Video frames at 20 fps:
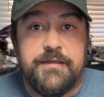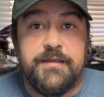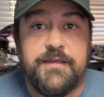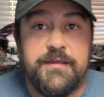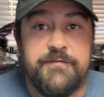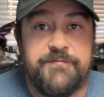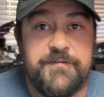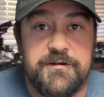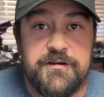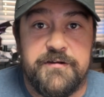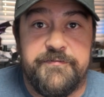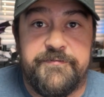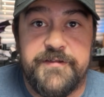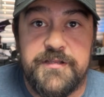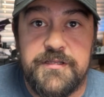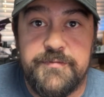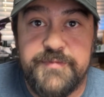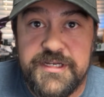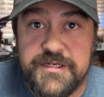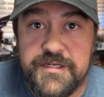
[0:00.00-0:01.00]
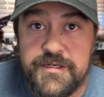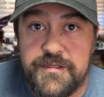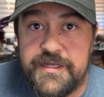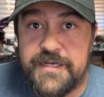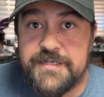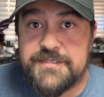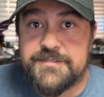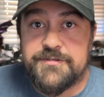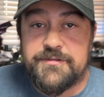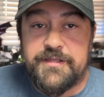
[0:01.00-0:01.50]
if you're a filament
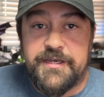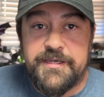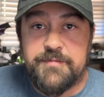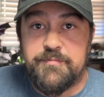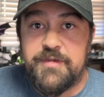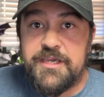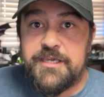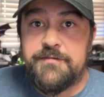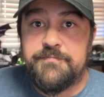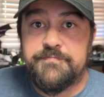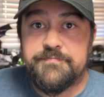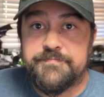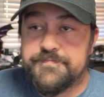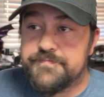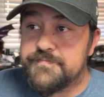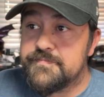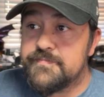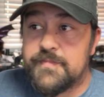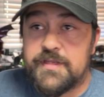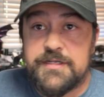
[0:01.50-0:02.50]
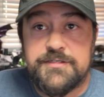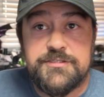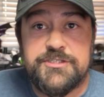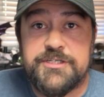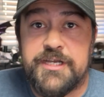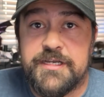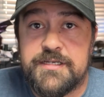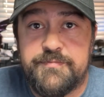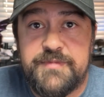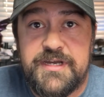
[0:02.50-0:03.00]
collector like me,
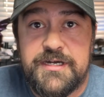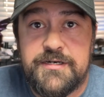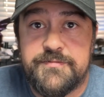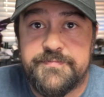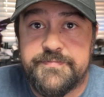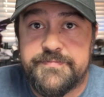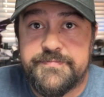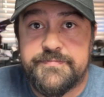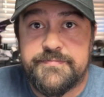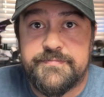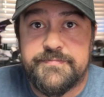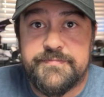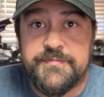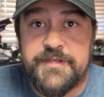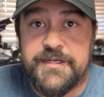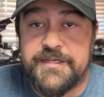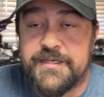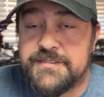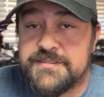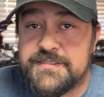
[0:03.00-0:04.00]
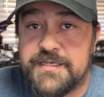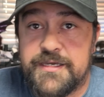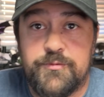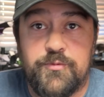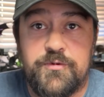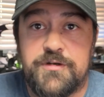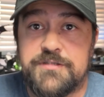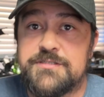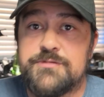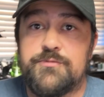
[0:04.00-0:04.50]
check them out. Like I
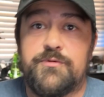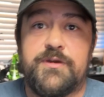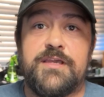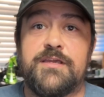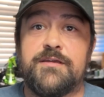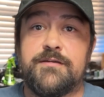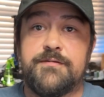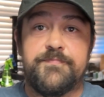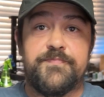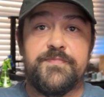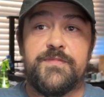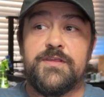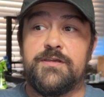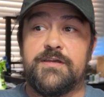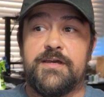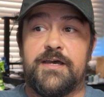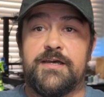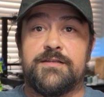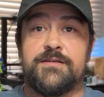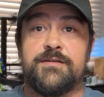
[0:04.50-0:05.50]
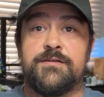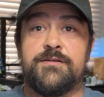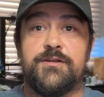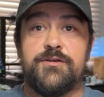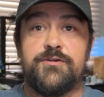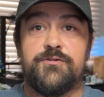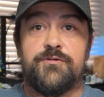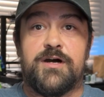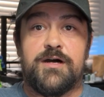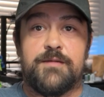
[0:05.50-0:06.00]
said, once a week, you got
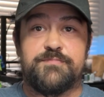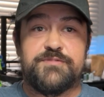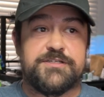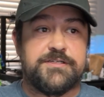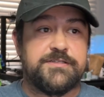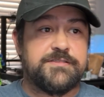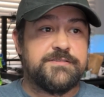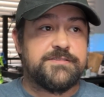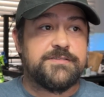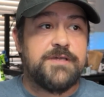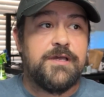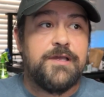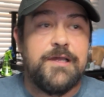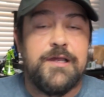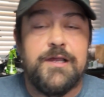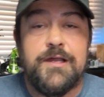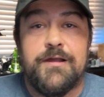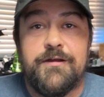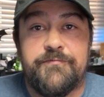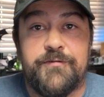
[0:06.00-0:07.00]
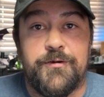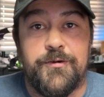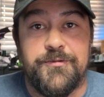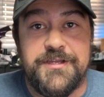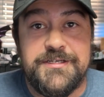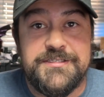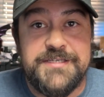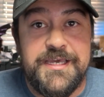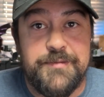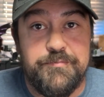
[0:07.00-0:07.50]
new options for
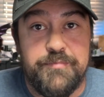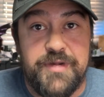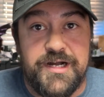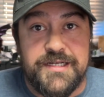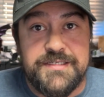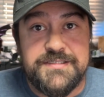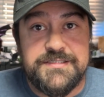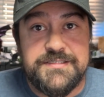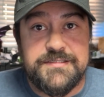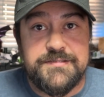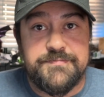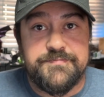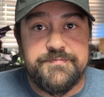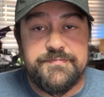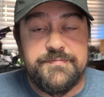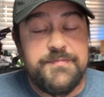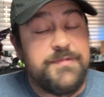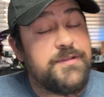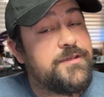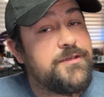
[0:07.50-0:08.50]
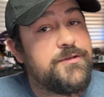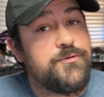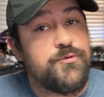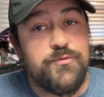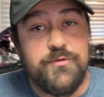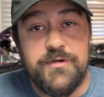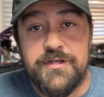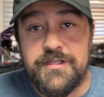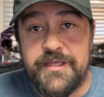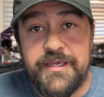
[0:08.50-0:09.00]
only ten bucks. You
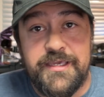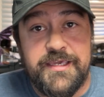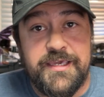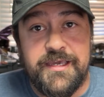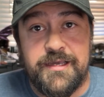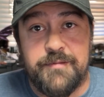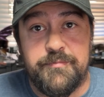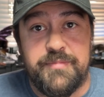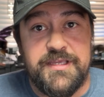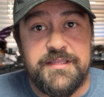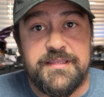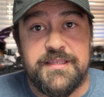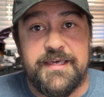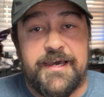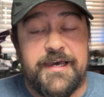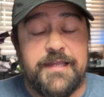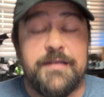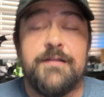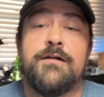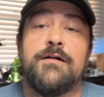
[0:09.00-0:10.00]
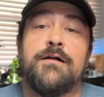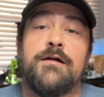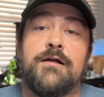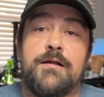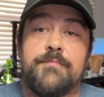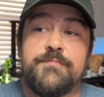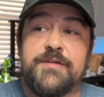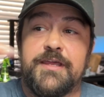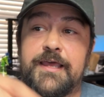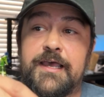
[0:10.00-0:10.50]
really can't beat that.
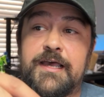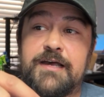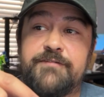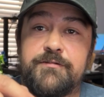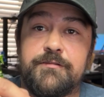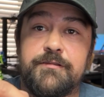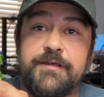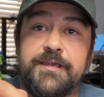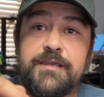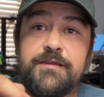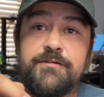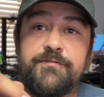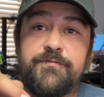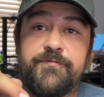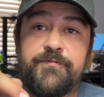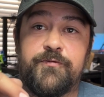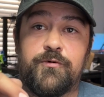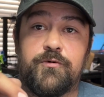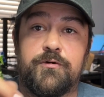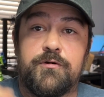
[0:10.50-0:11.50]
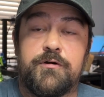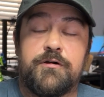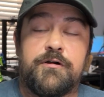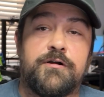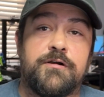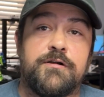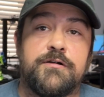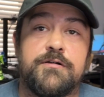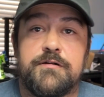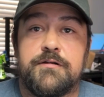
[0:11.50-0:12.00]
I'm gonna have a link
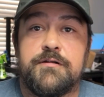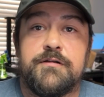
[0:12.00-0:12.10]
for